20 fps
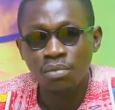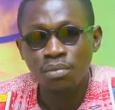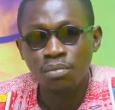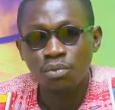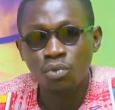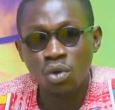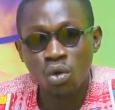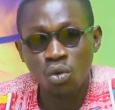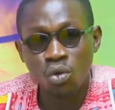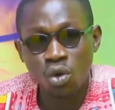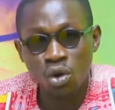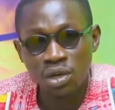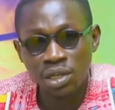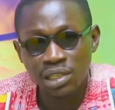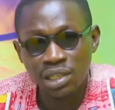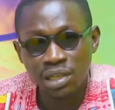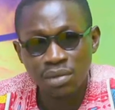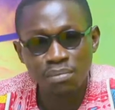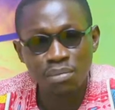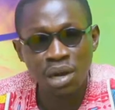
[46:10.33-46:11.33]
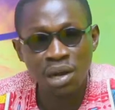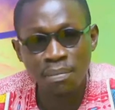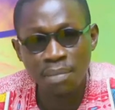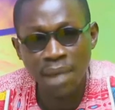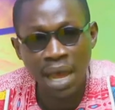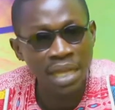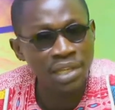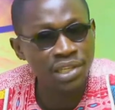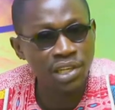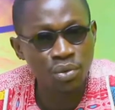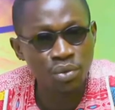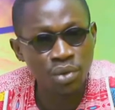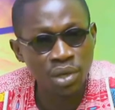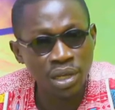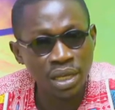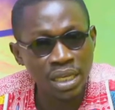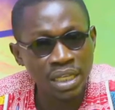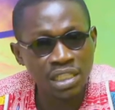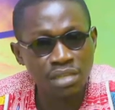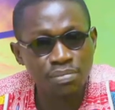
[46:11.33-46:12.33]
Kwakonazi mara majewe.
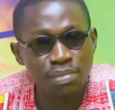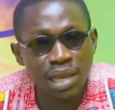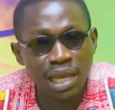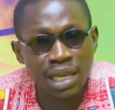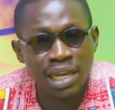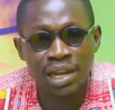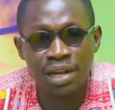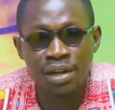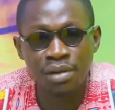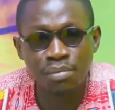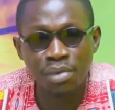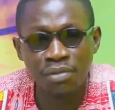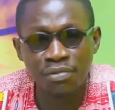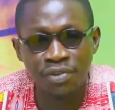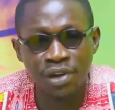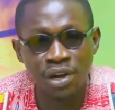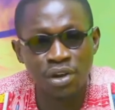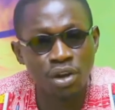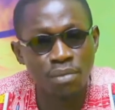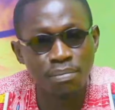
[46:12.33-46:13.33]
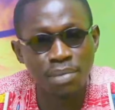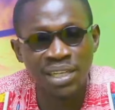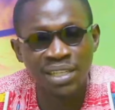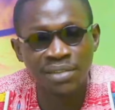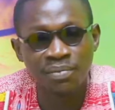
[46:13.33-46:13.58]
Intimate that reference number.